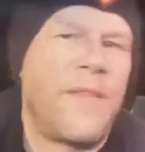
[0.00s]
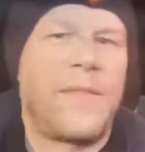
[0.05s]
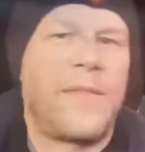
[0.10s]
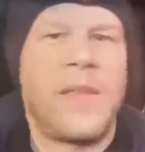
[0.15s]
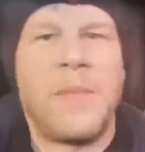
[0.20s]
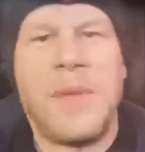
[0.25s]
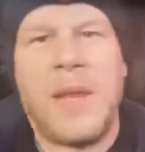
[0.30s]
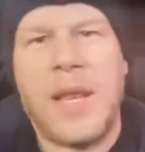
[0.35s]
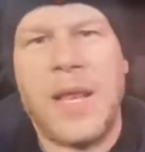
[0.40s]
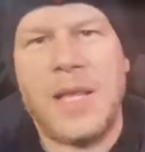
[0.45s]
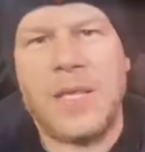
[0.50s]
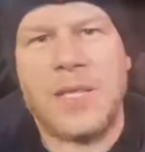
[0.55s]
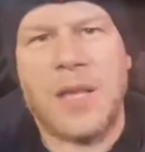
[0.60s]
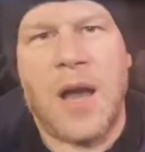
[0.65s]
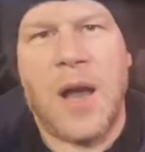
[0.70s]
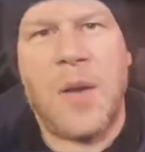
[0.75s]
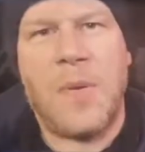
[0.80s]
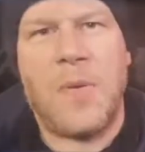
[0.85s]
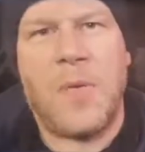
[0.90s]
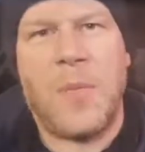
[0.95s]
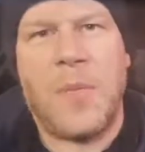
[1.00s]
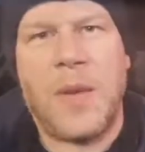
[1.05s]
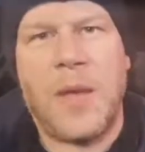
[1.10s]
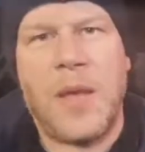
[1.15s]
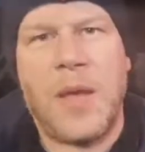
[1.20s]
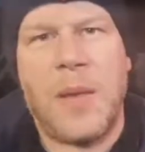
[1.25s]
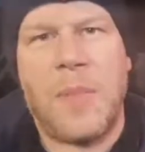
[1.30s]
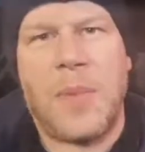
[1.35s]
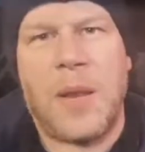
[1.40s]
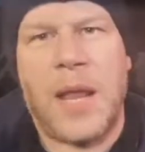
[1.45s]
minutes, I will
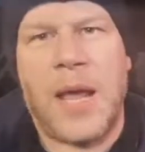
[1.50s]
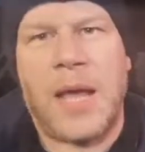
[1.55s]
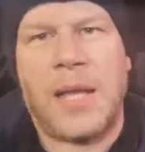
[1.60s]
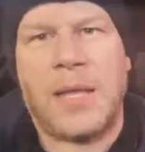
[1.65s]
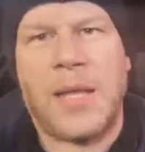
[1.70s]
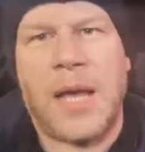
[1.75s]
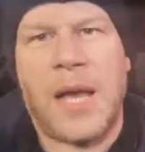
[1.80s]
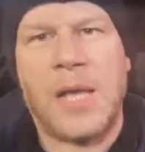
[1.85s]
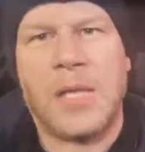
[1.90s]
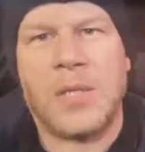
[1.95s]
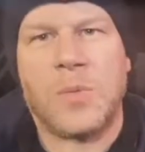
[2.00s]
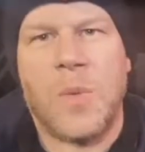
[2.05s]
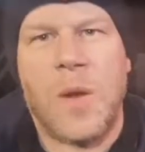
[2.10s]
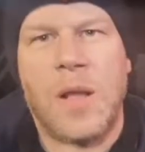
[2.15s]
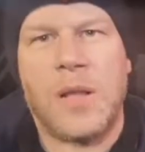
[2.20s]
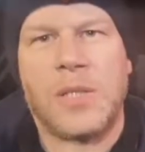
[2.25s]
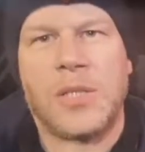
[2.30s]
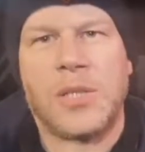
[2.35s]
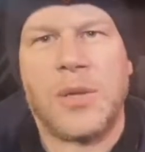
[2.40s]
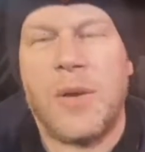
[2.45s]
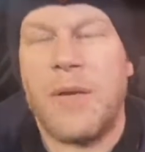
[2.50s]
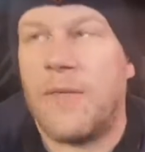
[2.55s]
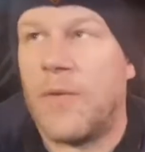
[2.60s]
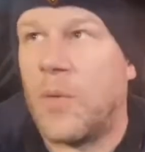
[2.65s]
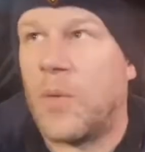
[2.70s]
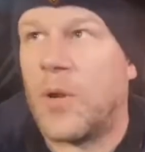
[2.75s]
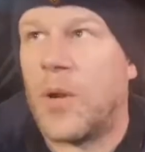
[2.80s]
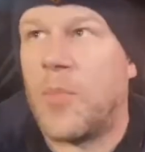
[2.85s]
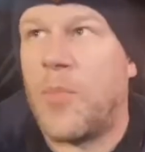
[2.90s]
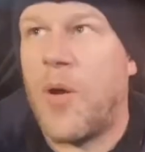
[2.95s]
be playing that as well. So if you
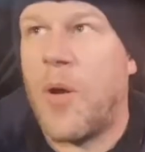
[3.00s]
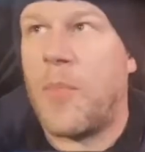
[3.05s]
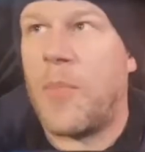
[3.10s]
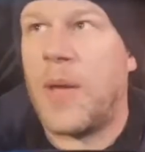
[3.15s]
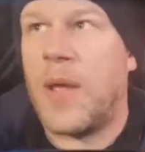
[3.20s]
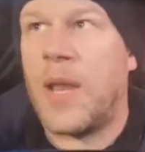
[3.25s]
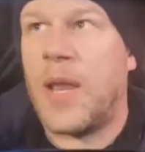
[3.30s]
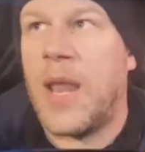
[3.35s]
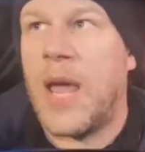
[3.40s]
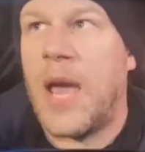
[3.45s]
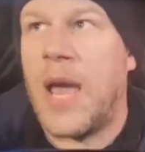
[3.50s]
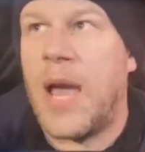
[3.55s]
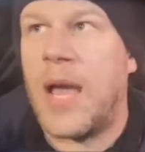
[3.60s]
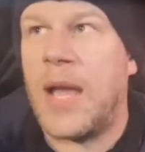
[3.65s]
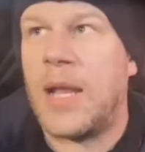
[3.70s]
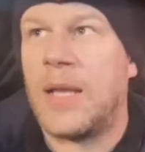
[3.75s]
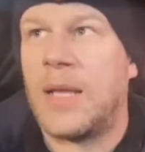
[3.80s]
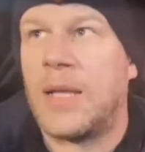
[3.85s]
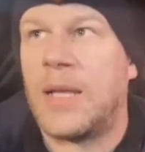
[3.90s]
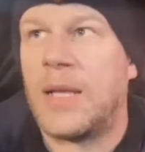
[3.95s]
want to pop in and